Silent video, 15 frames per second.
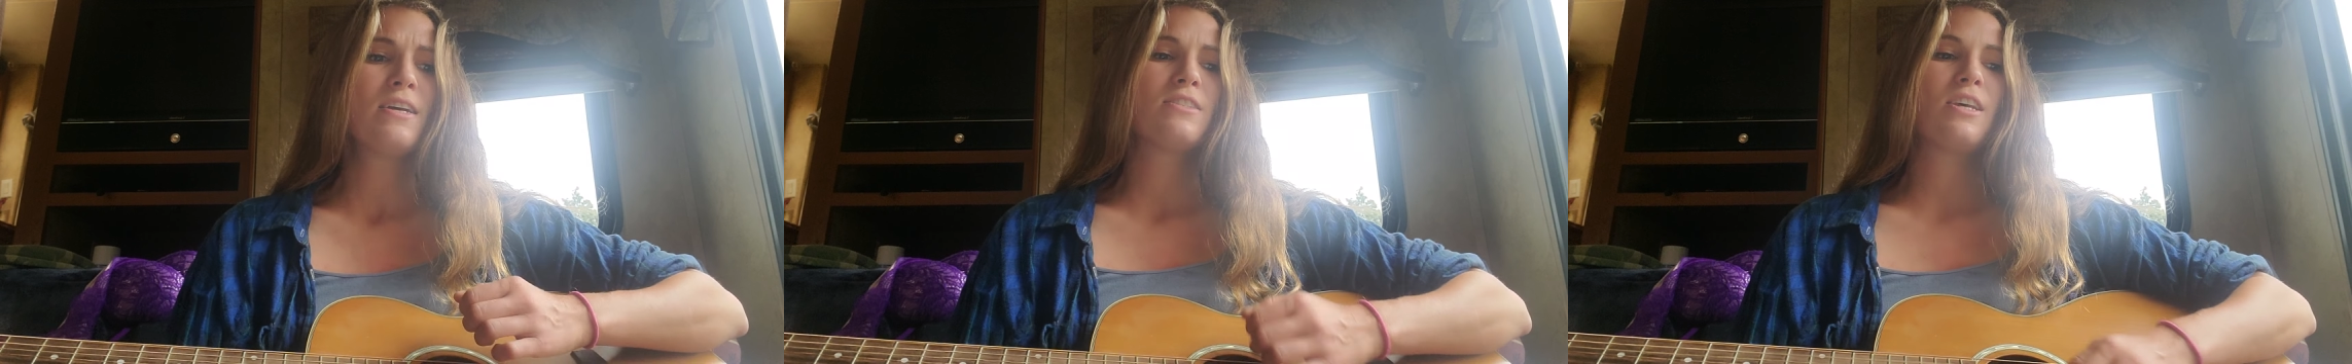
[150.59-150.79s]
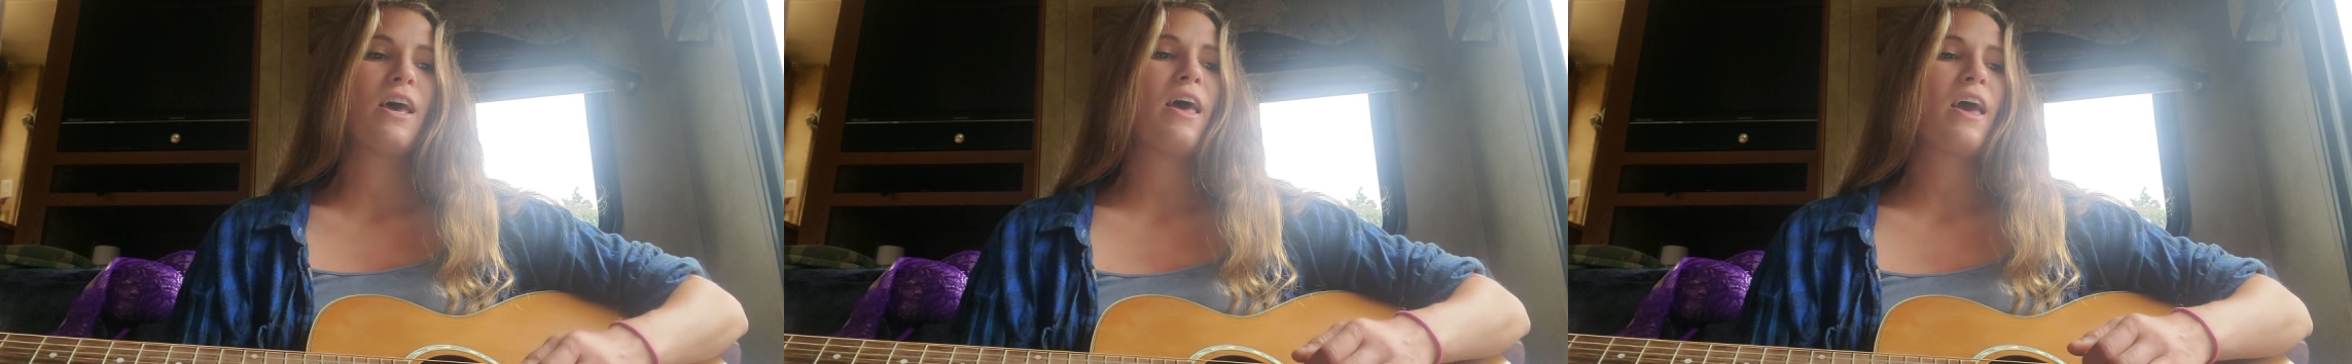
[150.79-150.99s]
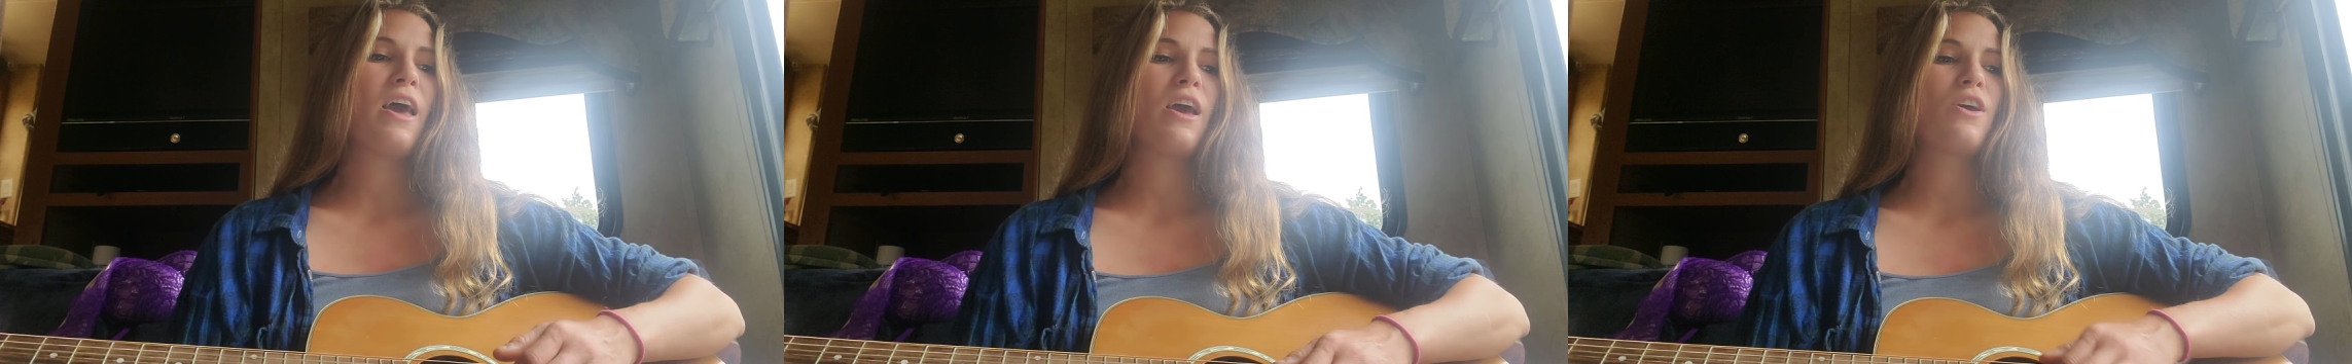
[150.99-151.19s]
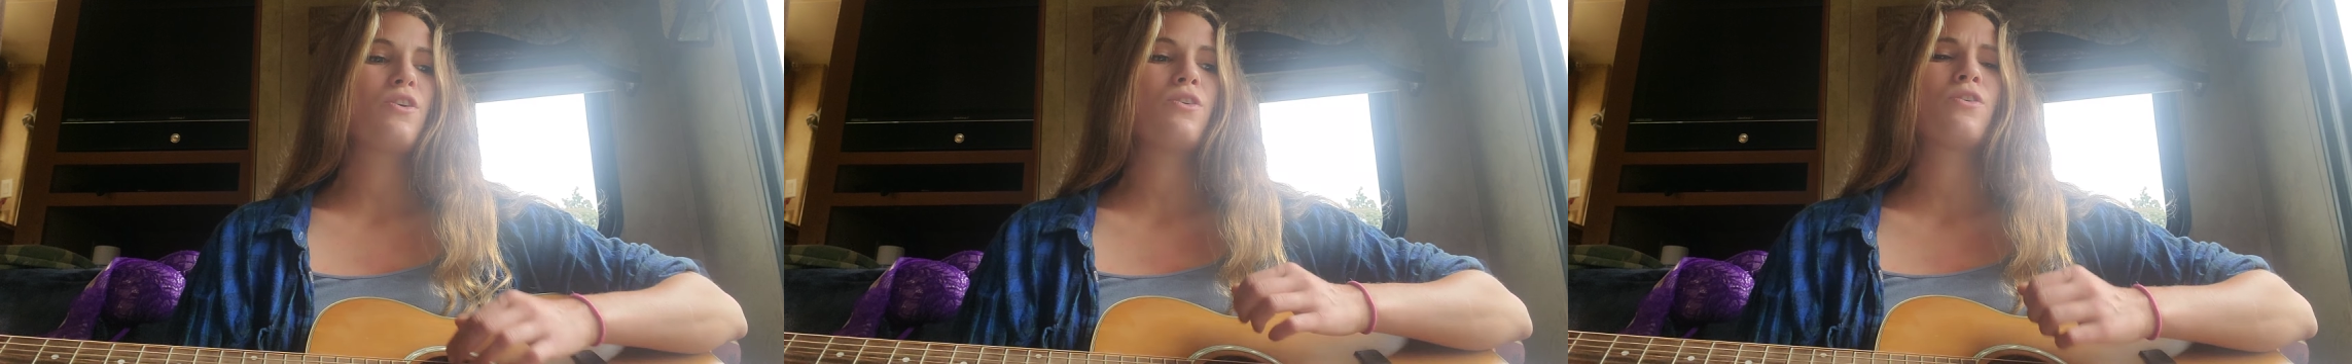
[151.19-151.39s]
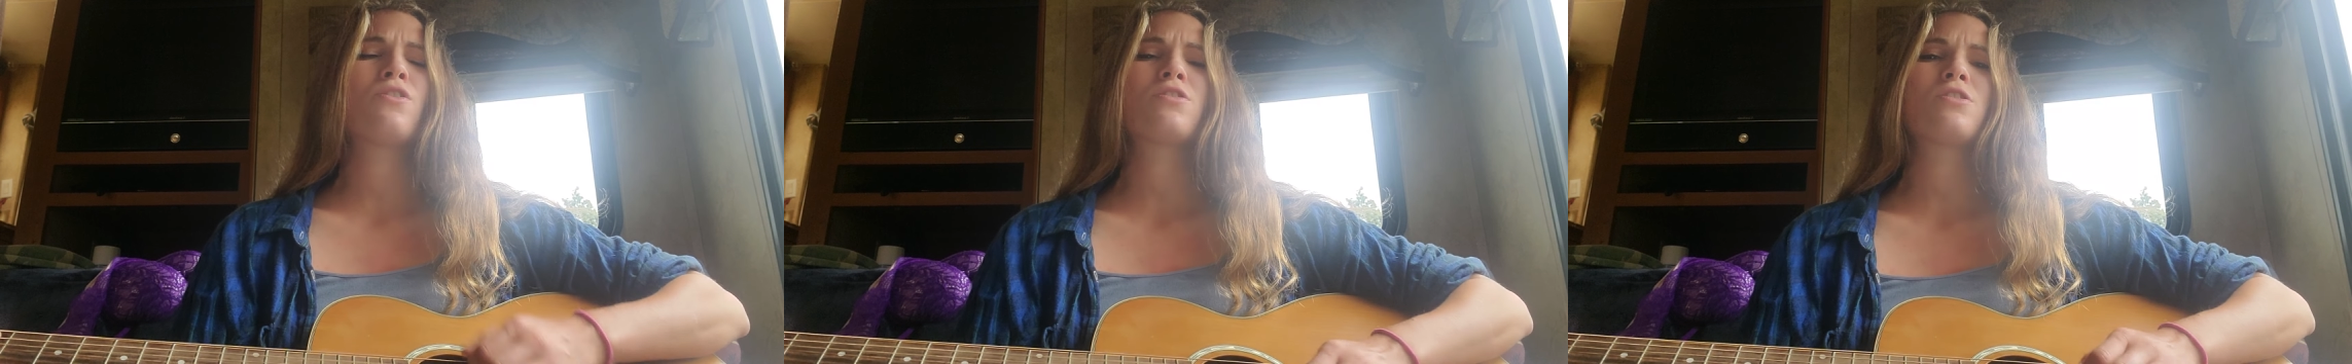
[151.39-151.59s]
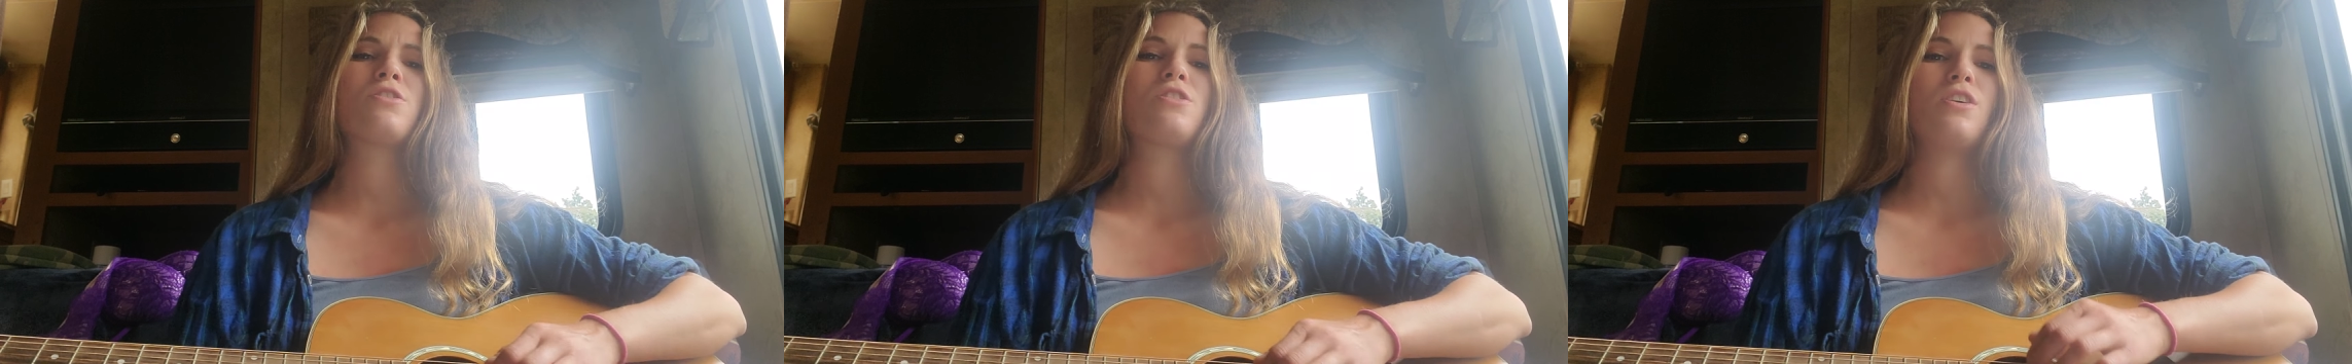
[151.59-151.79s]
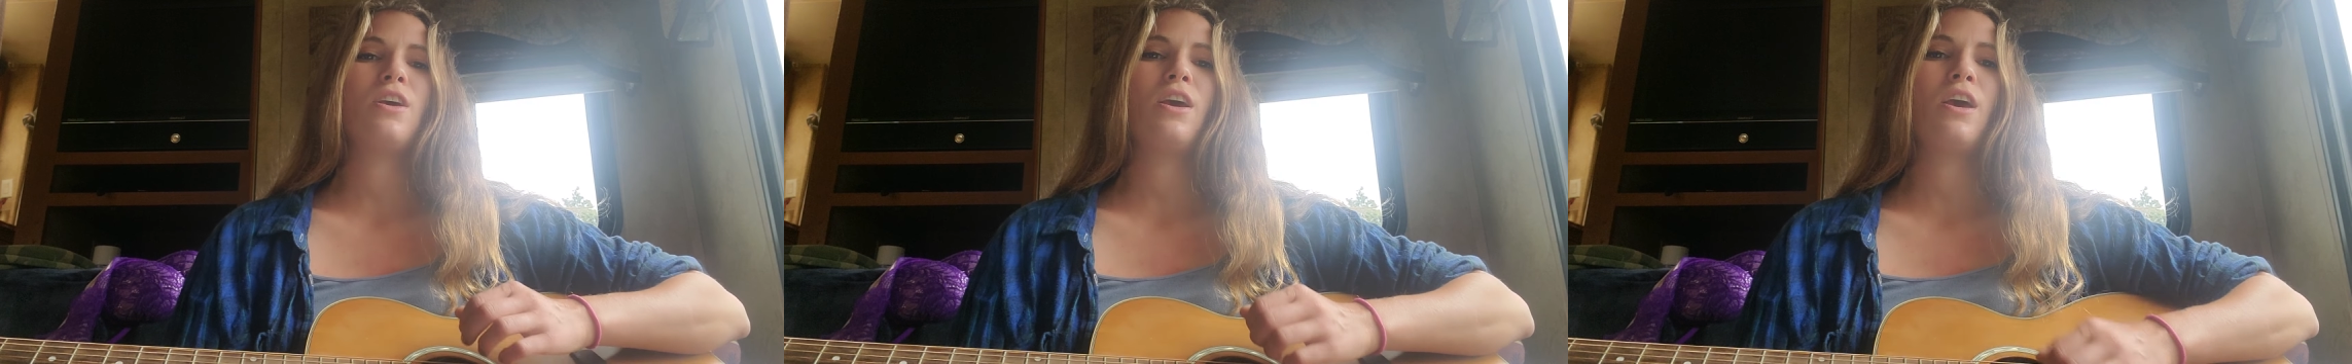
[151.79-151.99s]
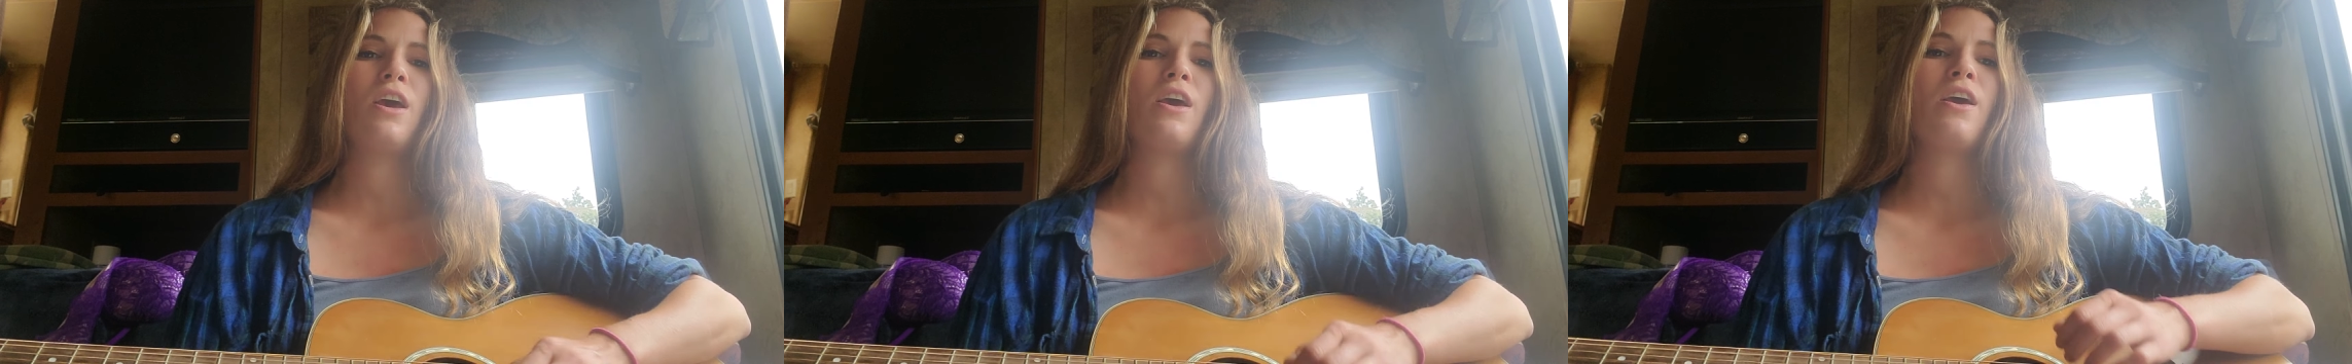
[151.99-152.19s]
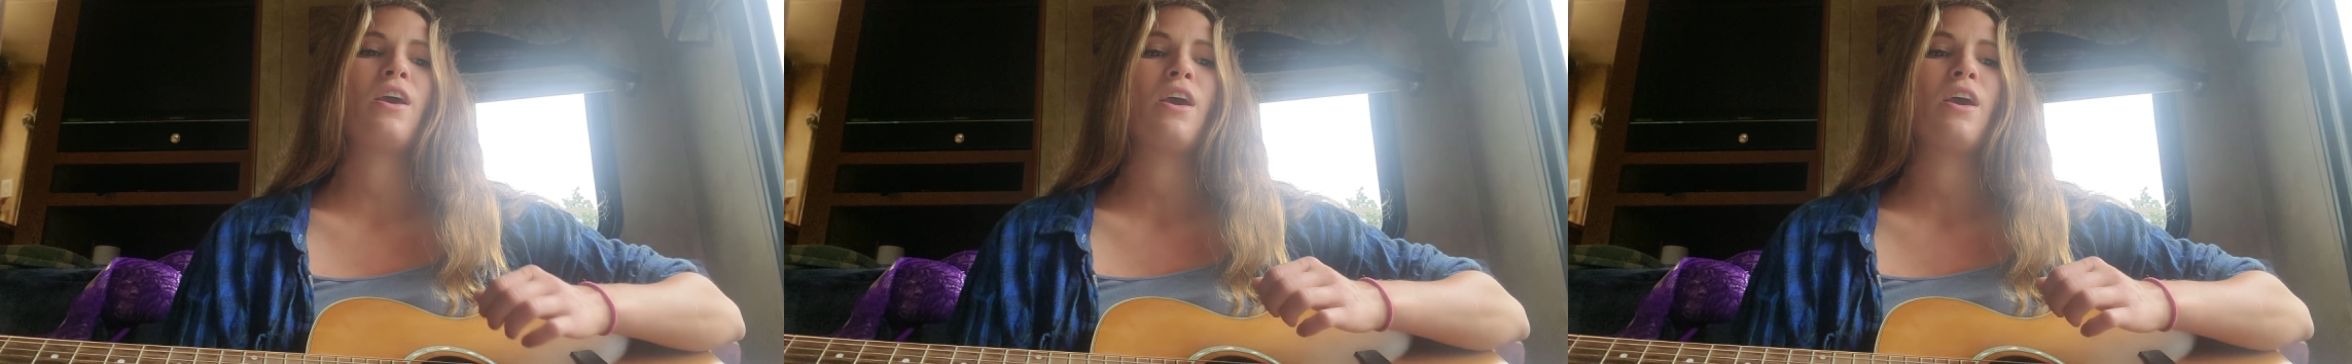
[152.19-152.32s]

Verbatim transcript: day you'll see